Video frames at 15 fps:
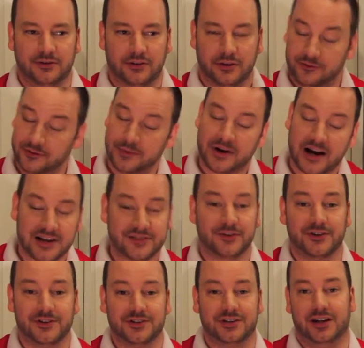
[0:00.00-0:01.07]
the Dreamcast
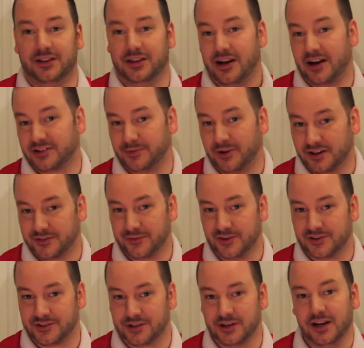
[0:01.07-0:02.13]
version and the Xbox
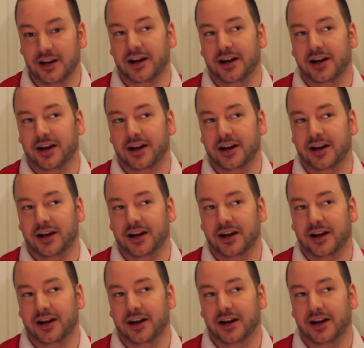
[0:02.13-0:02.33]
version,